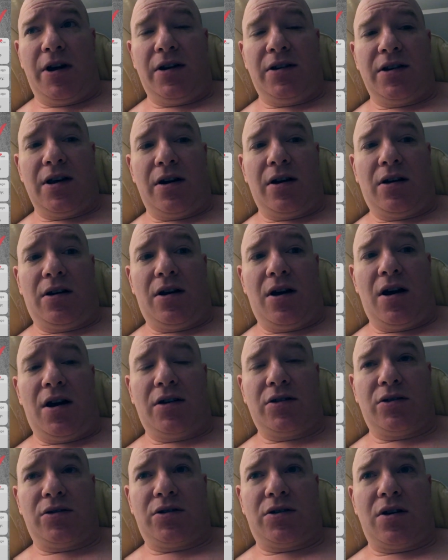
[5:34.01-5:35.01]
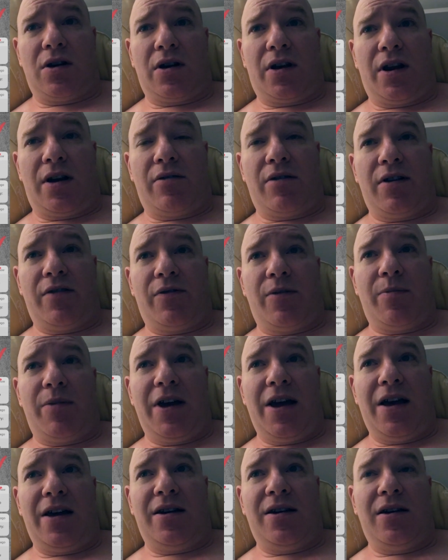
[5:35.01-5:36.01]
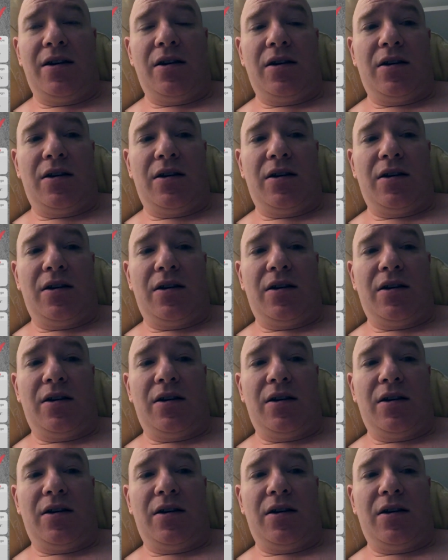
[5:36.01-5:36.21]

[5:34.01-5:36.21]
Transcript: at 10 o'clock, so start getting ready for bed.